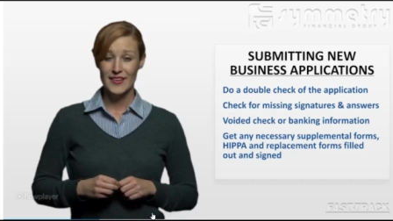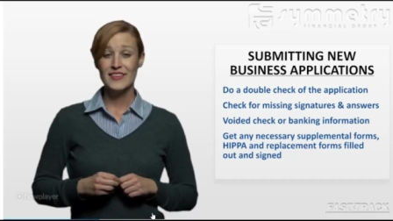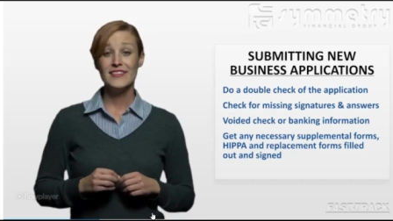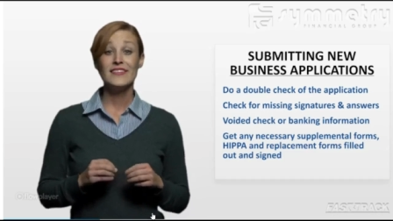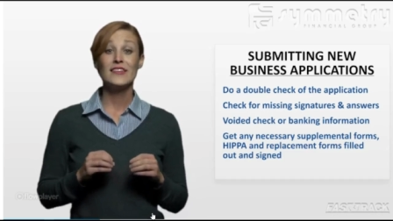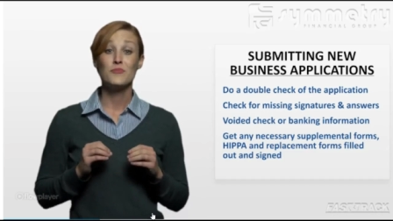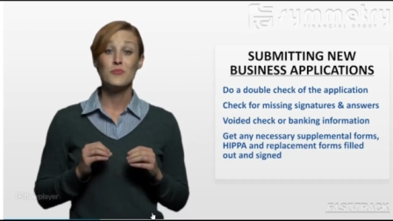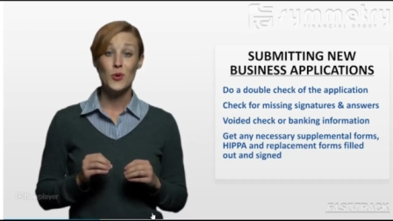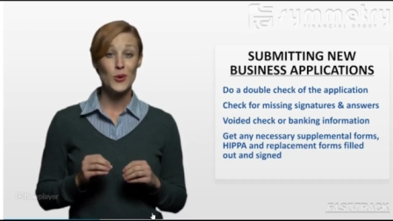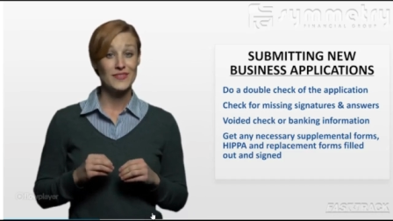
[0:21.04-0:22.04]
This is an
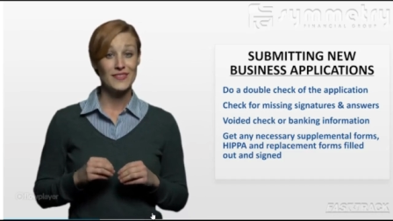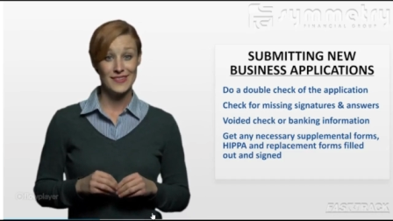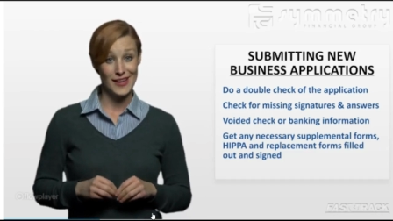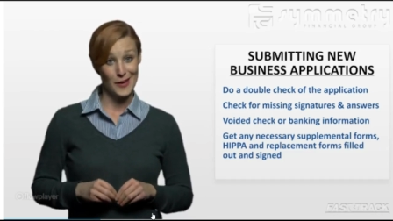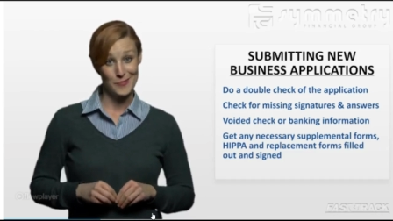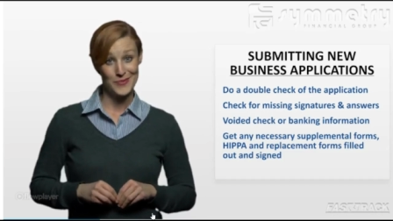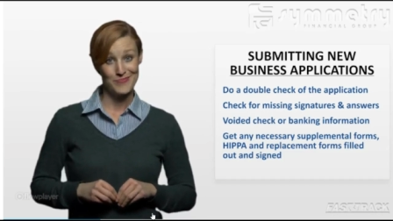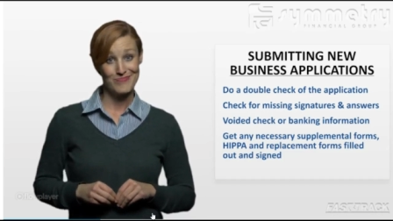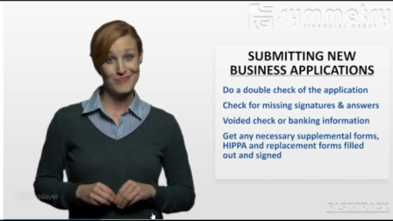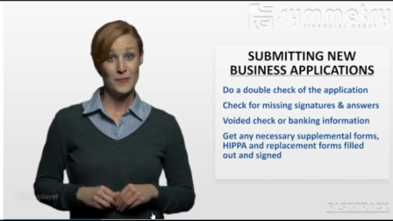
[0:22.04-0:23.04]
important step.
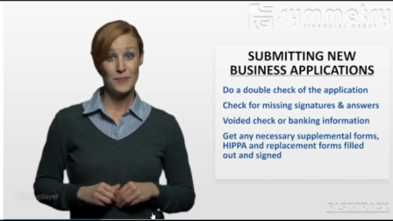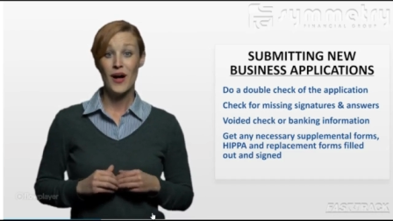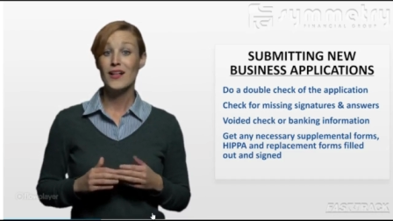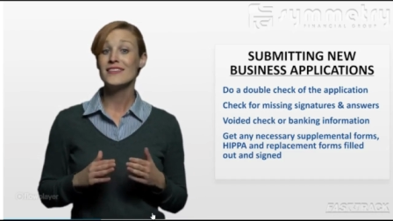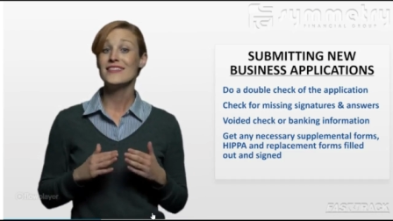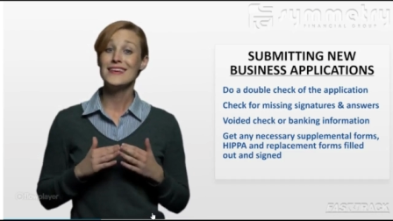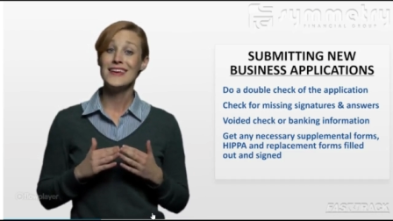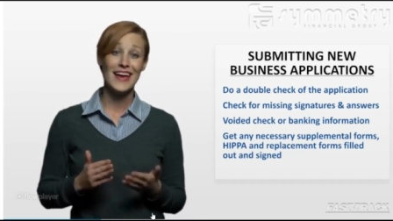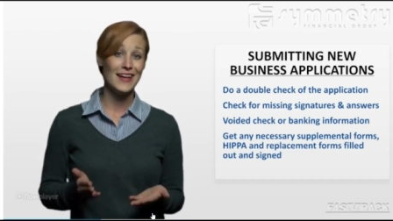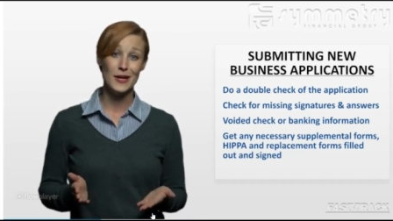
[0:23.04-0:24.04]
The policy
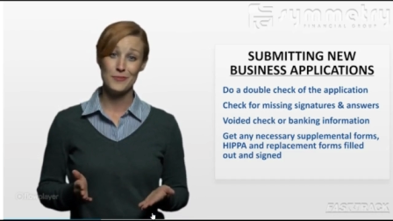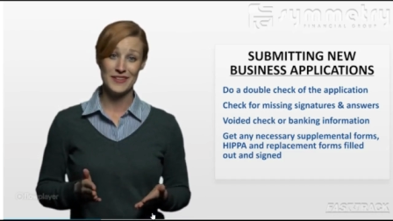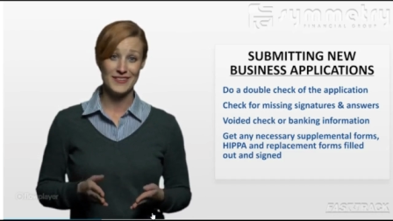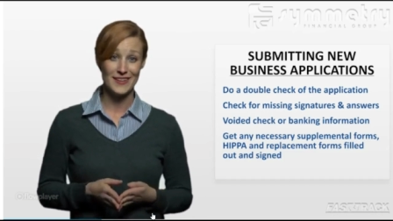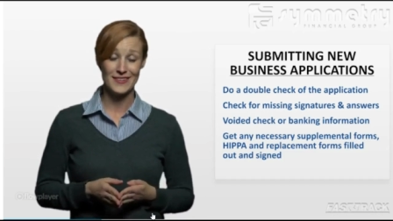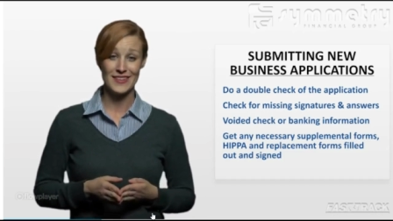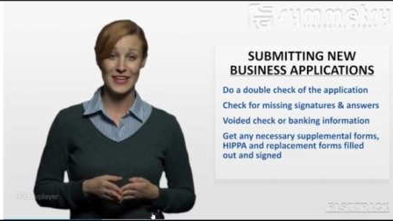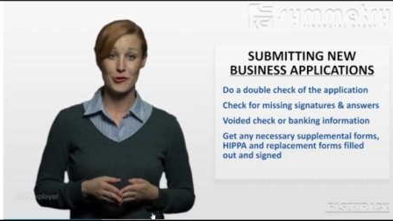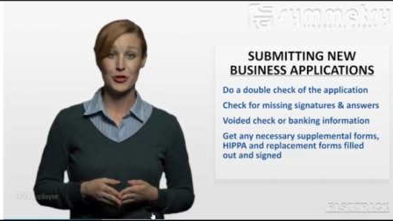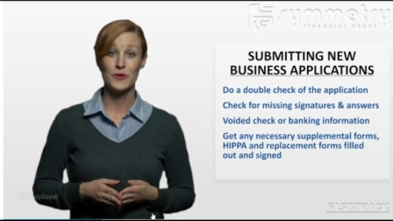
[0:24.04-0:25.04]
cannot be sent to the
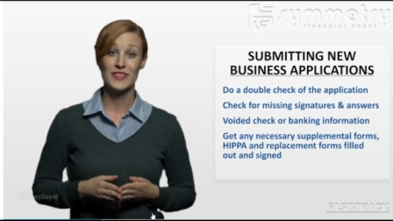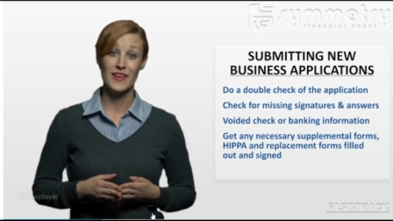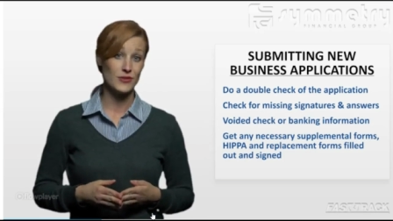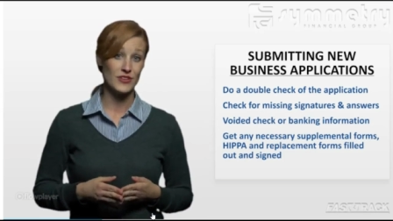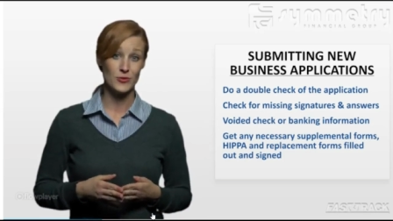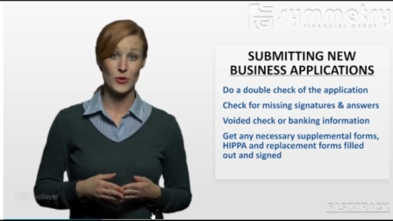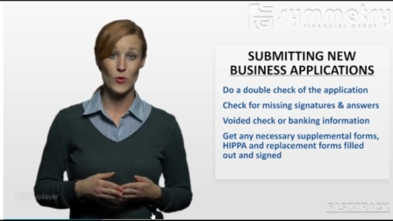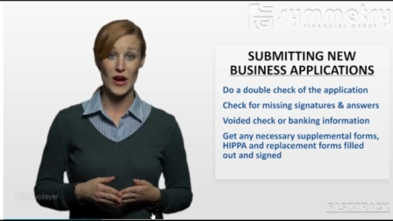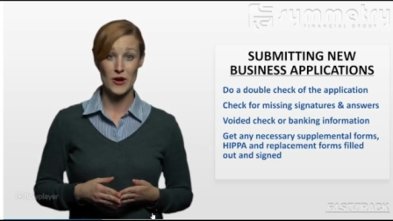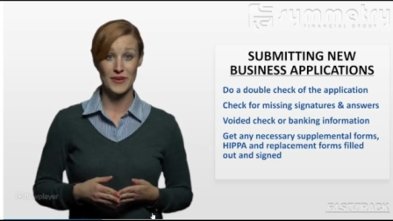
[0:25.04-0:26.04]
carrier without these
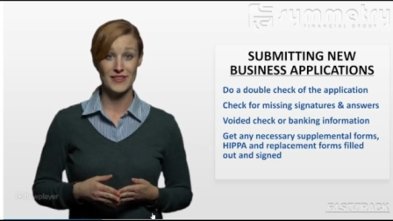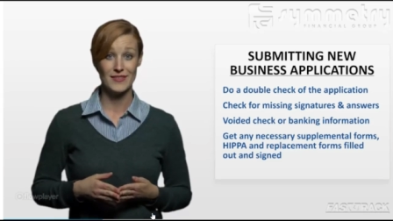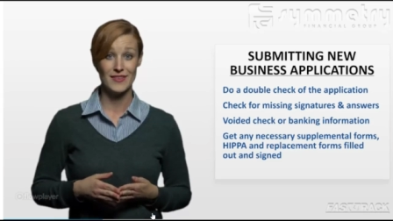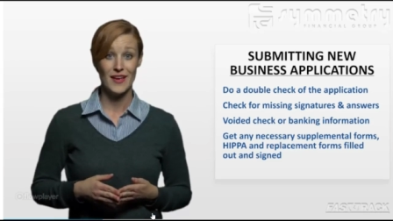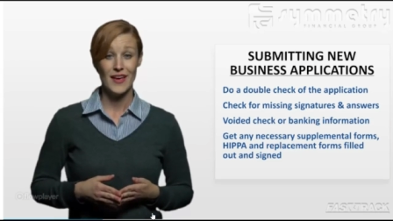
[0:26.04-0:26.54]
requirements,